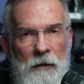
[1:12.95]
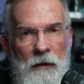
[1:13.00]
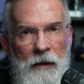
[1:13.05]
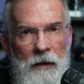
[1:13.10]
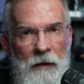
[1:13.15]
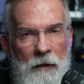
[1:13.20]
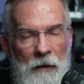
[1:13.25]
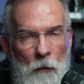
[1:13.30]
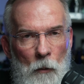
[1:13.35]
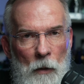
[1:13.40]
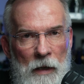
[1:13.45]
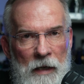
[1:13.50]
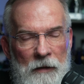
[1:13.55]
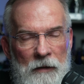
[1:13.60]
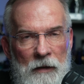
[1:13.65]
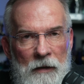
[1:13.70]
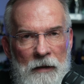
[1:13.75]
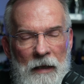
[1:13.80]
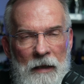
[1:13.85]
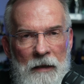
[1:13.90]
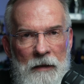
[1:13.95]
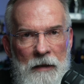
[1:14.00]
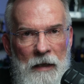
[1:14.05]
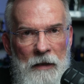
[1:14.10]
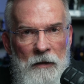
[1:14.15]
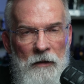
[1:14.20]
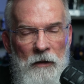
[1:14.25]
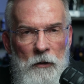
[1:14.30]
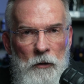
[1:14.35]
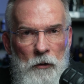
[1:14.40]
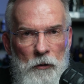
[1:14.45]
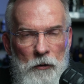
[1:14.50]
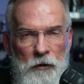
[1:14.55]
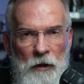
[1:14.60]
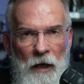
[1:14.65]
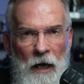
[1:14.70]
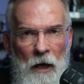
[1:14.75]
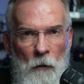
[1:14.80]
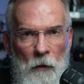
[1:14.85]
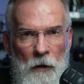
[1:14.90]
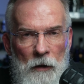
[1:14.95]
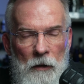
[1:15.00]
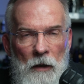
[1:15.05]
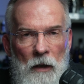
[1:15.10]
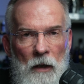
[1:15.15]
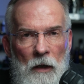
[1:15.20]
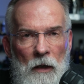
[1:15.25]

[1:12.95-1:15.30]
in a week to 10 days in your shower.